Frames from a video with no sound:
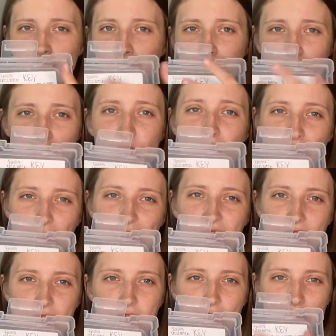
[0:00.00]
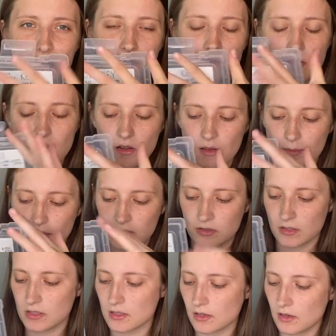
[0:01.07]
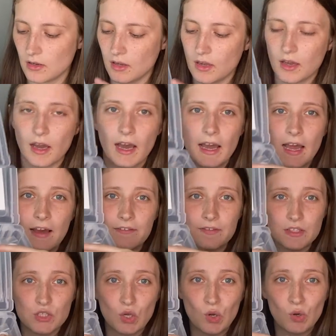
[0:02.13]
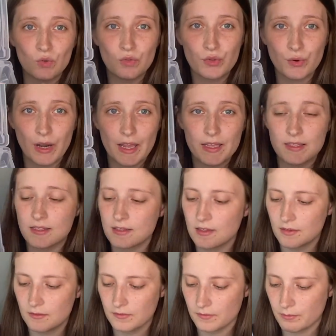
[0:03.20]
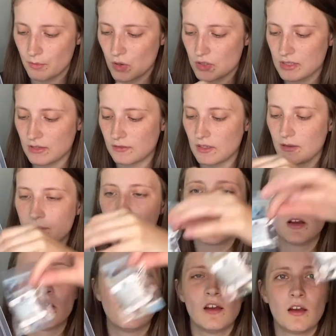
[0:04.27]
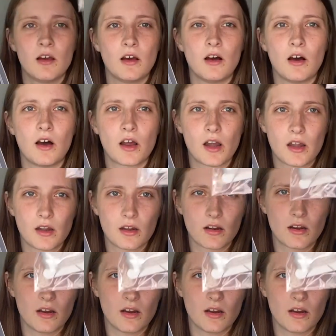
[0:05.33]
this will make sense later. I'll get back to this. I have its own threads. Most of them are